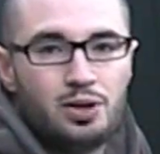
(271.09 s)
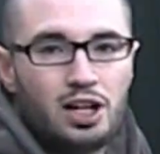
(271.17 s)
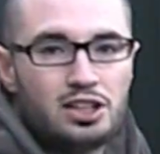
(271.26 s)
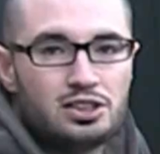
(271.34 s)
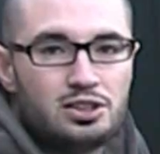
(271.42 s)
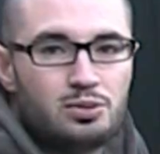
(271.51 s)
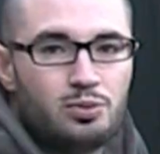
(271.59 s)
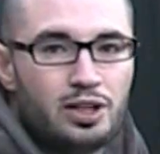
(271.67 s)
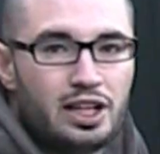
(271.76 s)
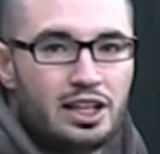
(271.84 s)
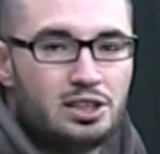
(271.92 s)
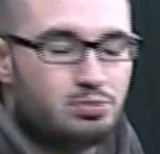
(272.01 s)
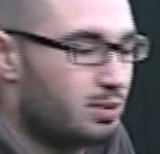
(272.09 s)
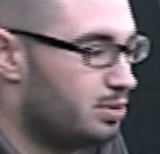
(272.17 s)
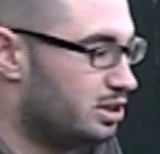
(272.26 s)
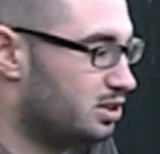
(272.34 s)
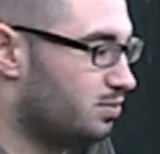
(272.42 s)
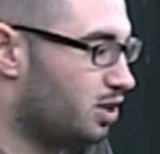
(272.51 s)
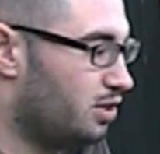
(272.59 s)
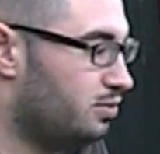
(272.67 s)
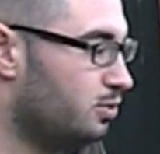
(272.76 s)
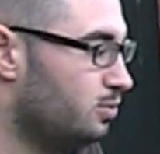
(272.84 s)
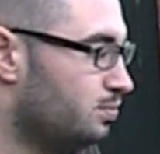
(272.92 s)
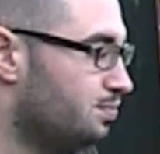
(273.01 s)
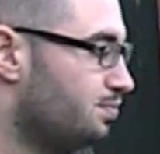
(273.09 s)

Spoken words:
hunt with a spring piston rifle.